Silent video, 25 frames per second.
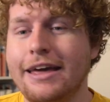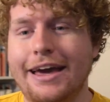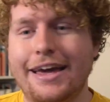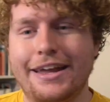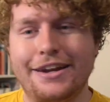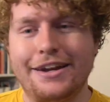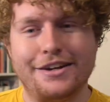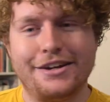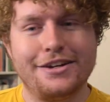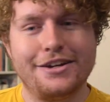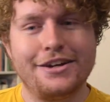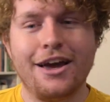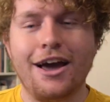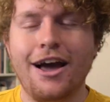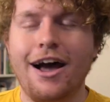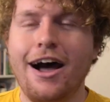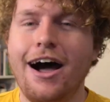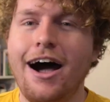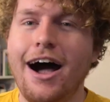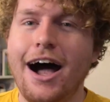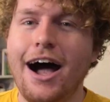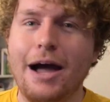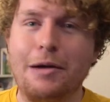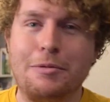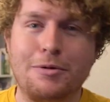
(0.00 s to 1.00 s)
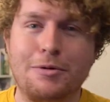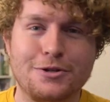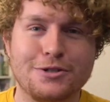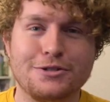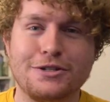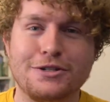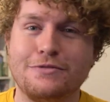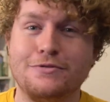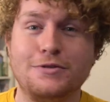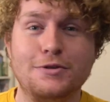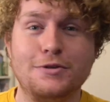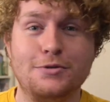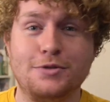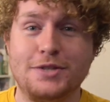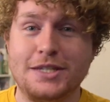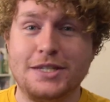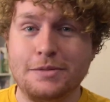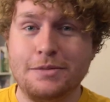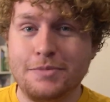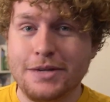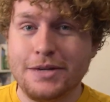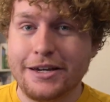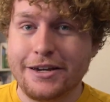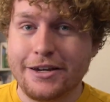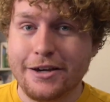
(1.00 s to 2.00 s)
And I'm not sure if
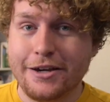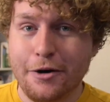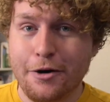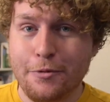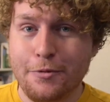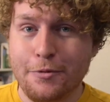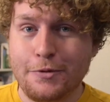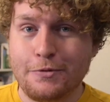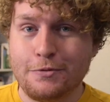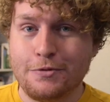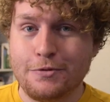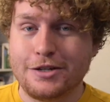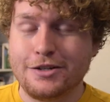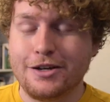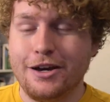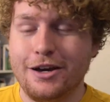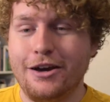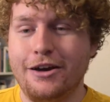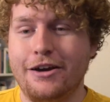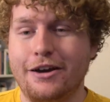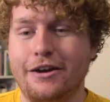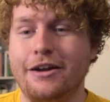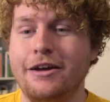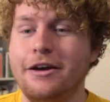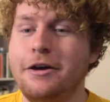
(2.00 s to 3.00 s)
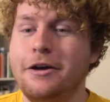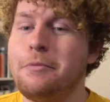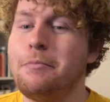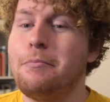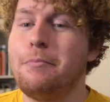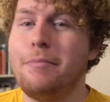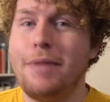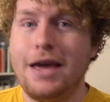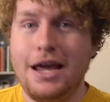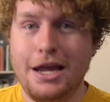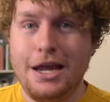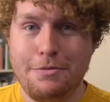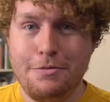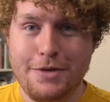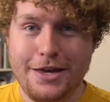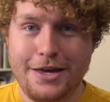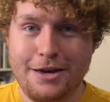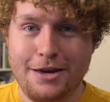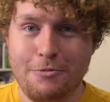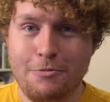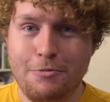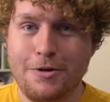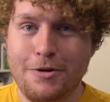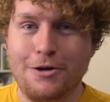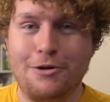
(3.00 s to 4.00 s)
UCB Girl would return. Maybe
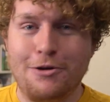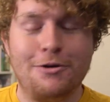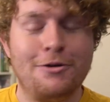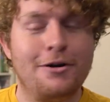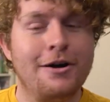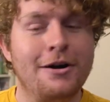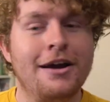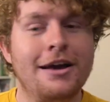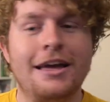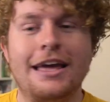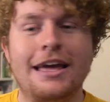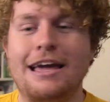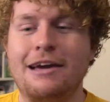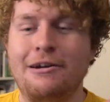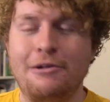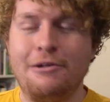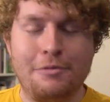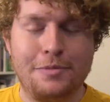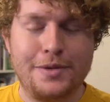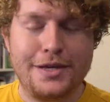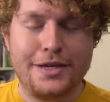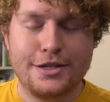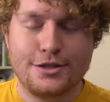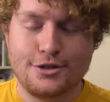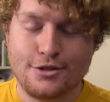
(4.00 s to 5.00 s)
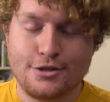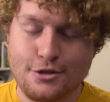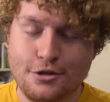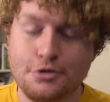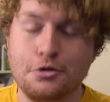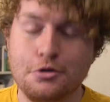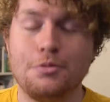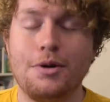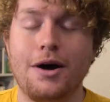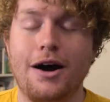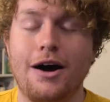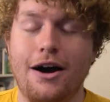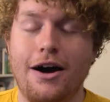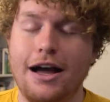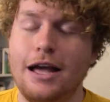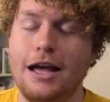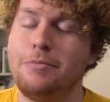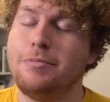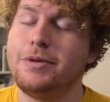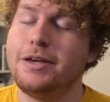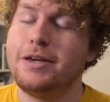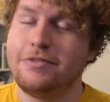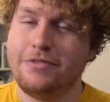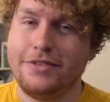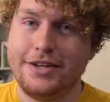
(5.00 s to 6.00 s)
it will. It would be super
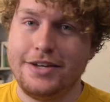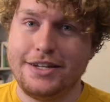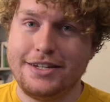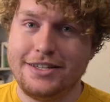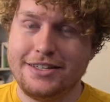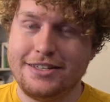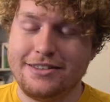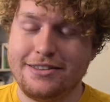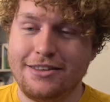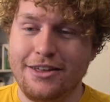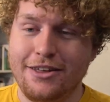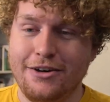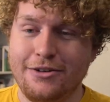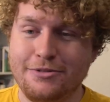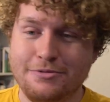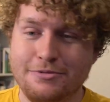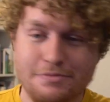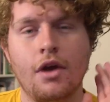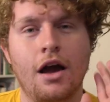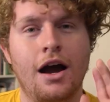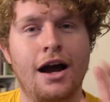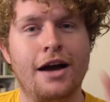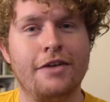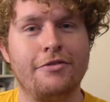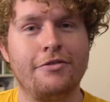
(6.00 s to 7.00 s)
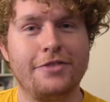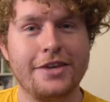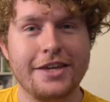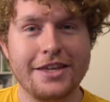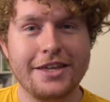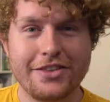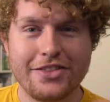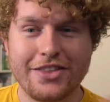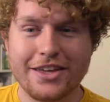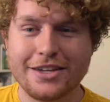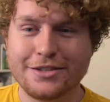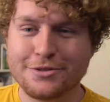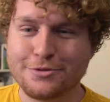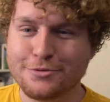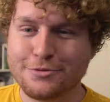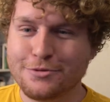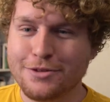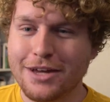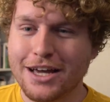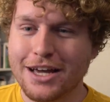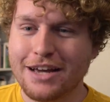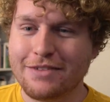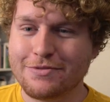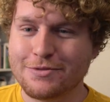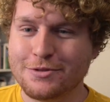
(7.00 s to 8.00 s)
hype if it did, though. I think that's
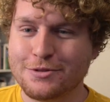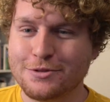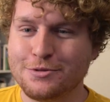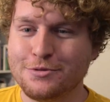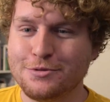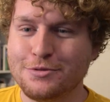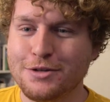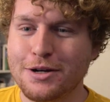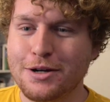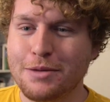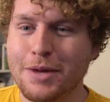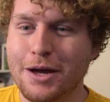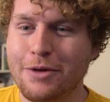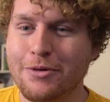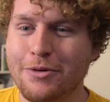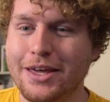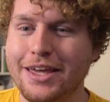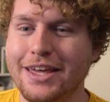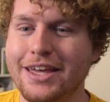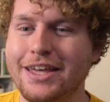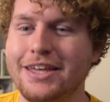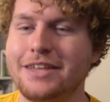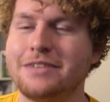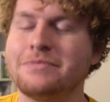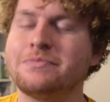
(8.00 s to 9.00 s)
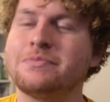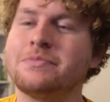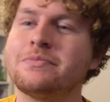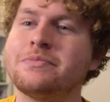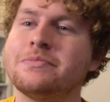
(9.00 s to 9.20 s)
all I have to talk about here.